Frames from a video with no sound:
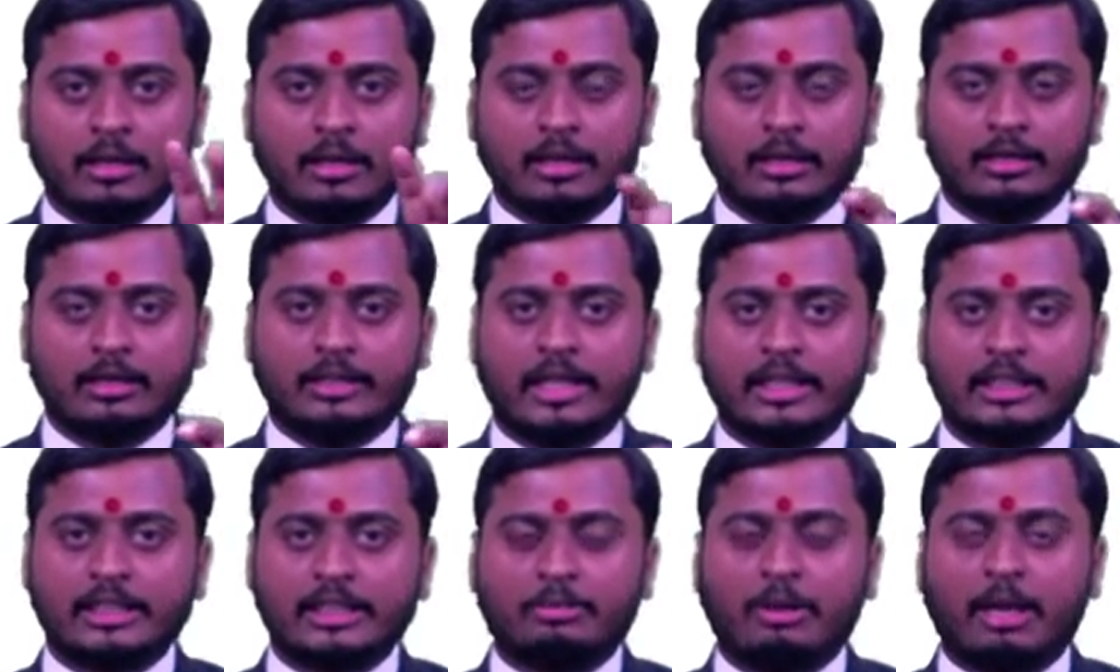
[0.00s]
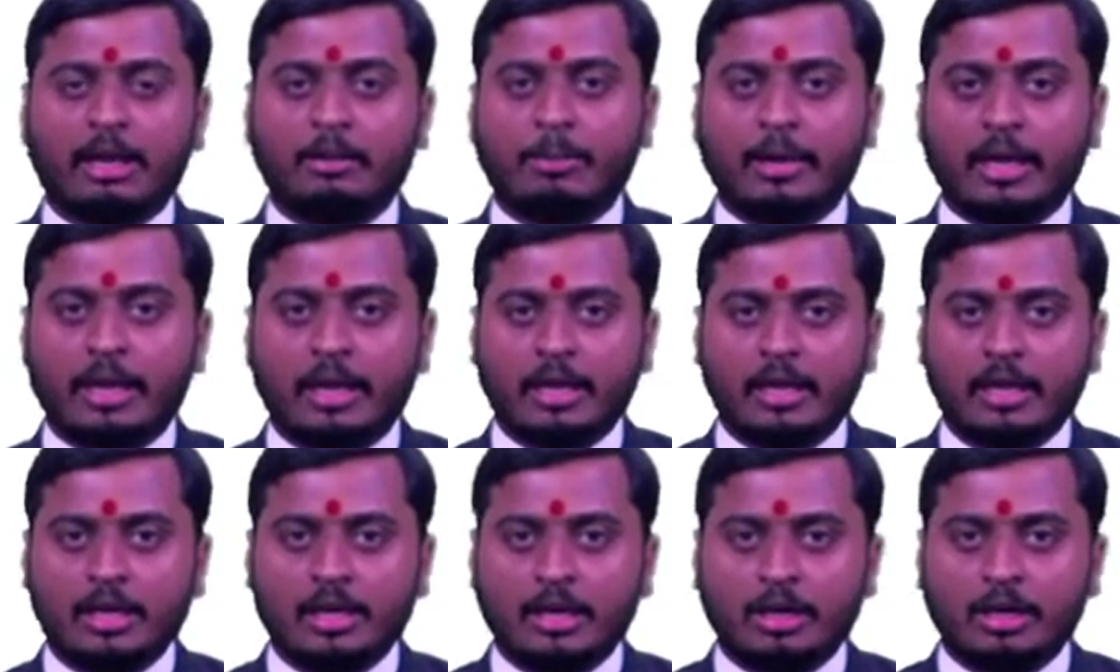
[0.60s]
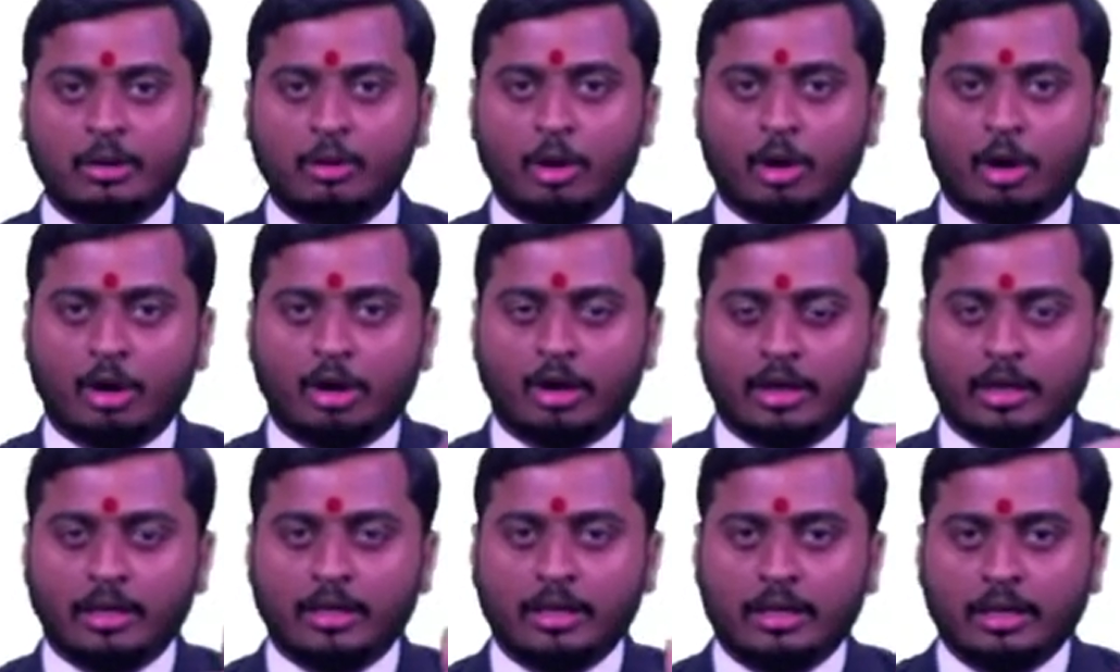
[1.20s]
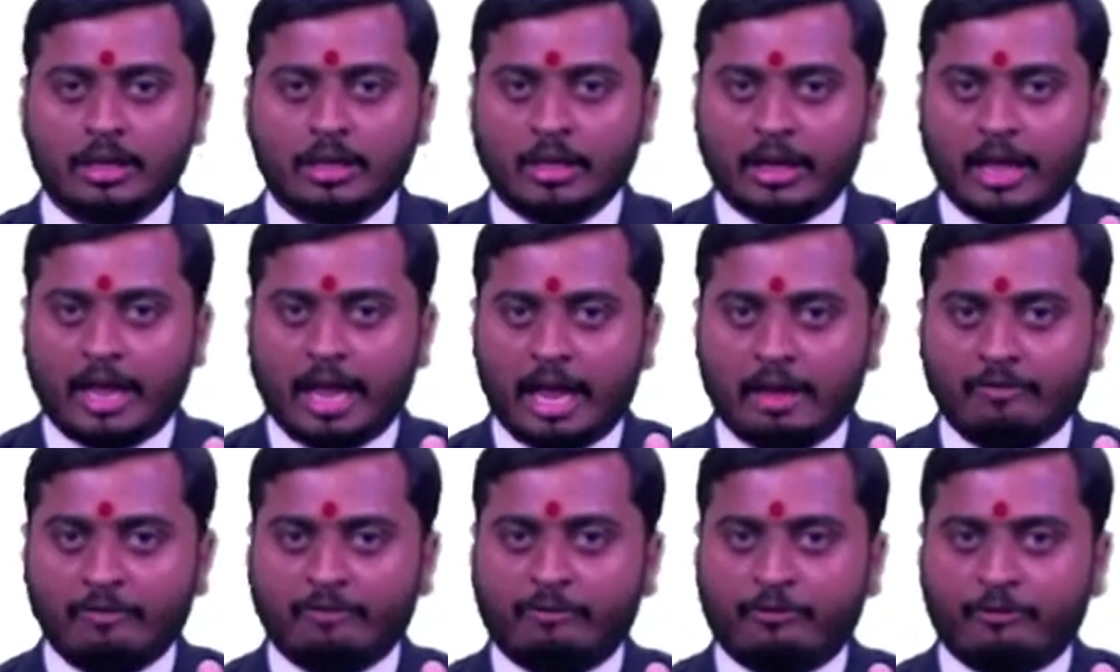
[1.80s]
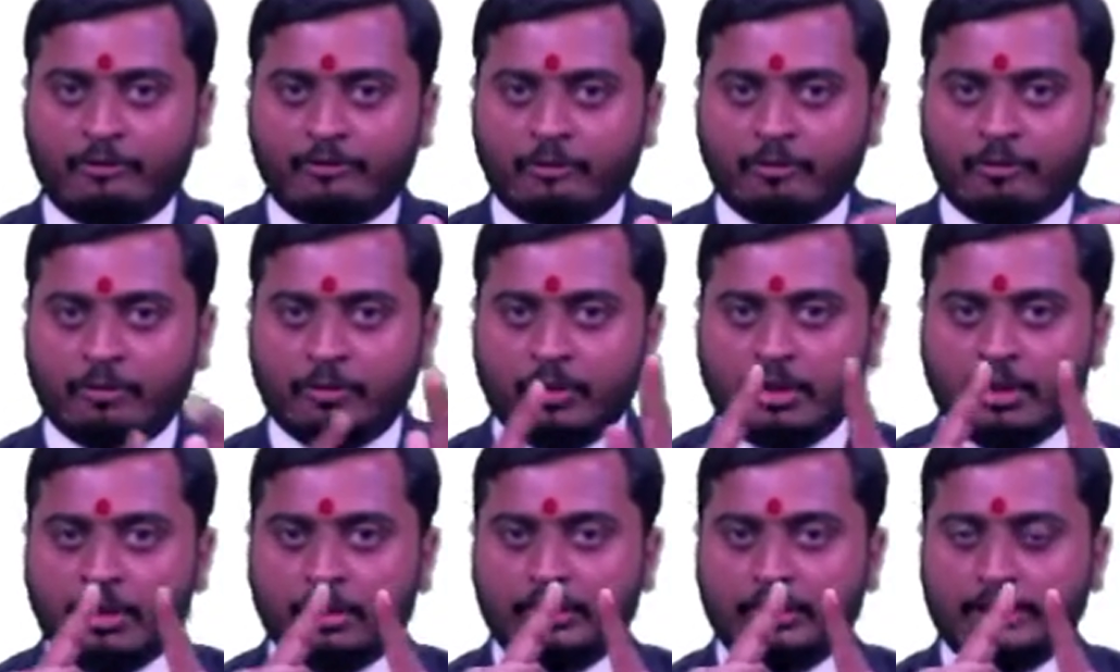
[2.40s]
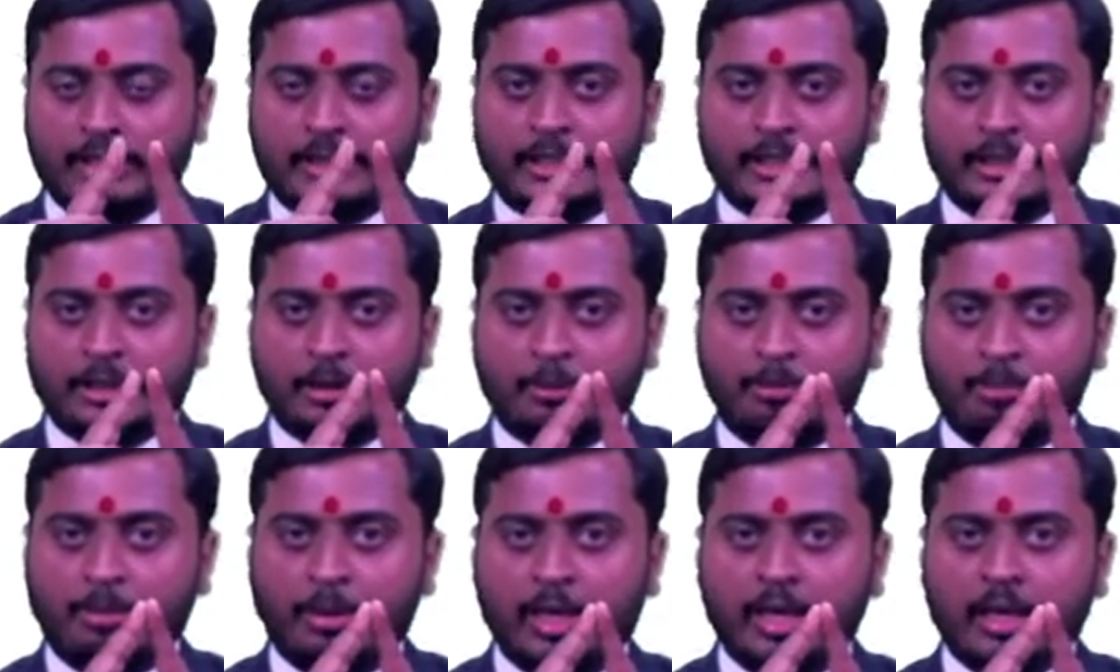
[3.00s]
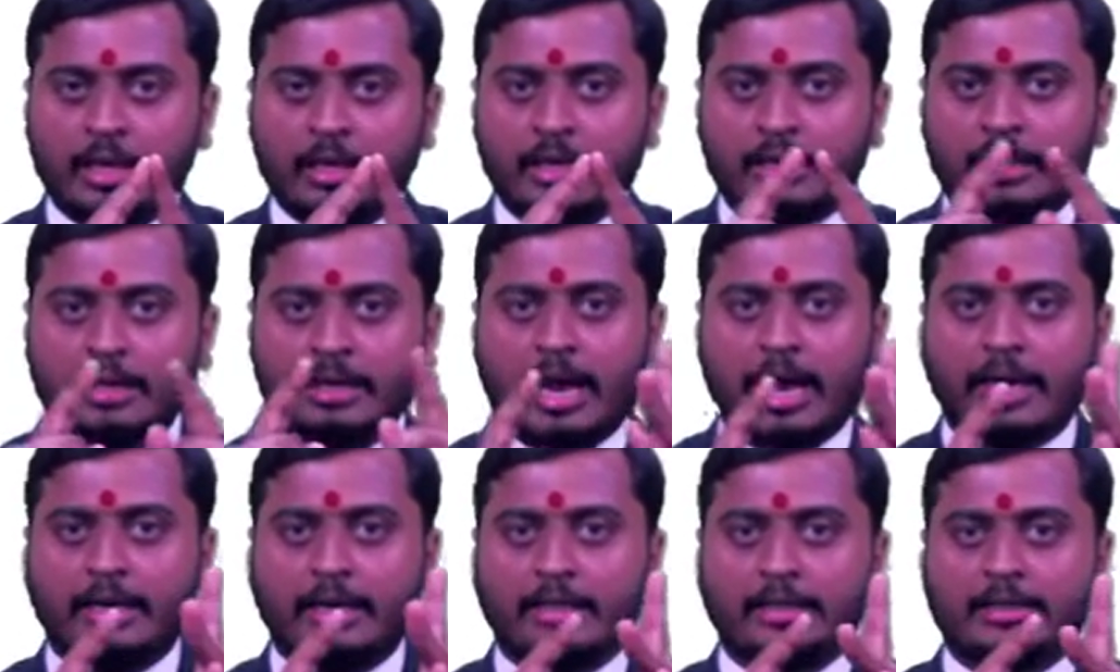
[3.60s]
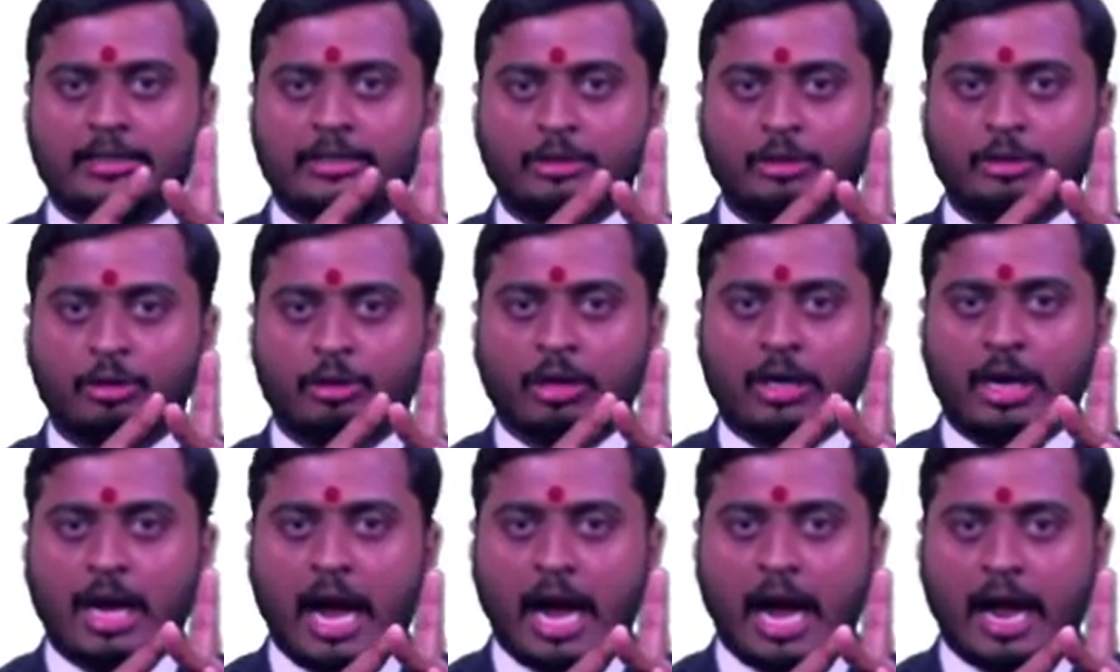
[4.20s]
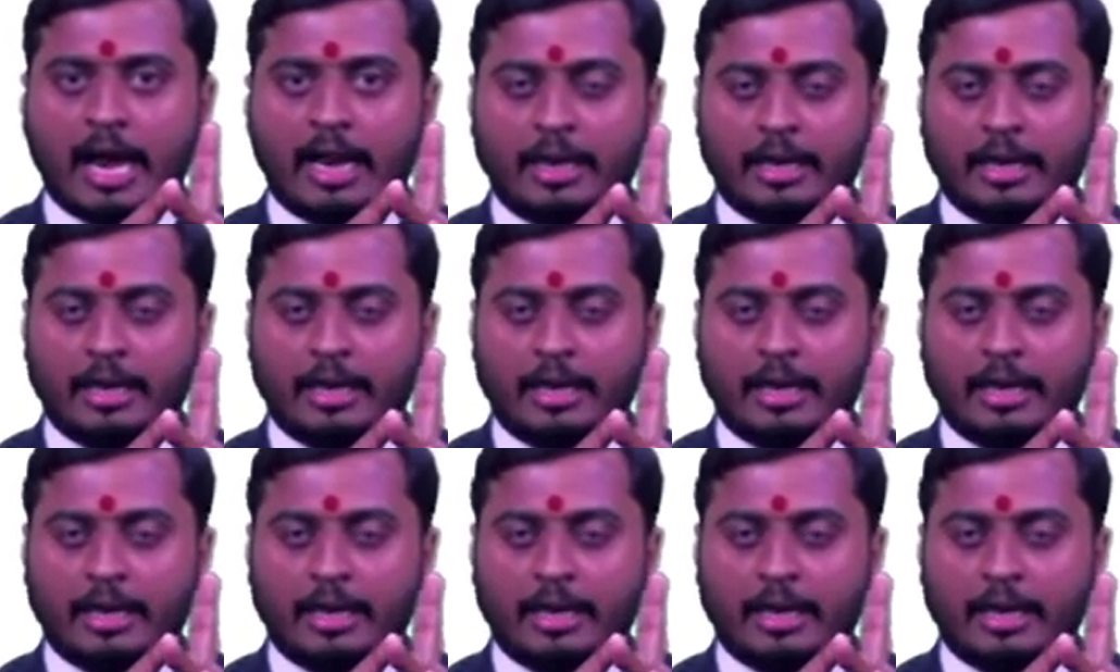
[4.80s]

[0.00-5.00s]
This will be your F, this is B, and this is your I.